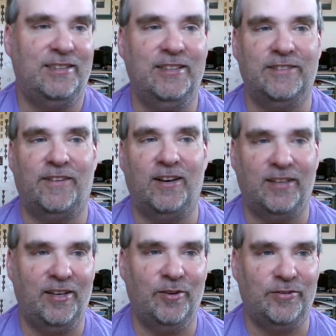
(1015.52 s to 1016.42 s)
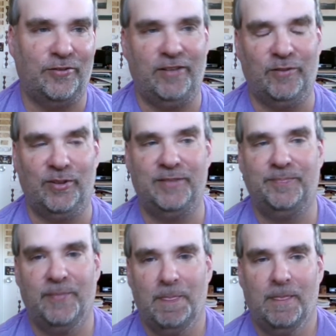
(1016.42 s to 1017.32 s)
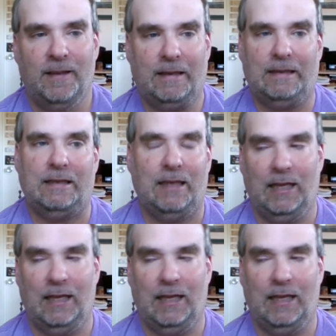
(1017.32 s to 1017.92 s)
The Street Profits jump RK Bro.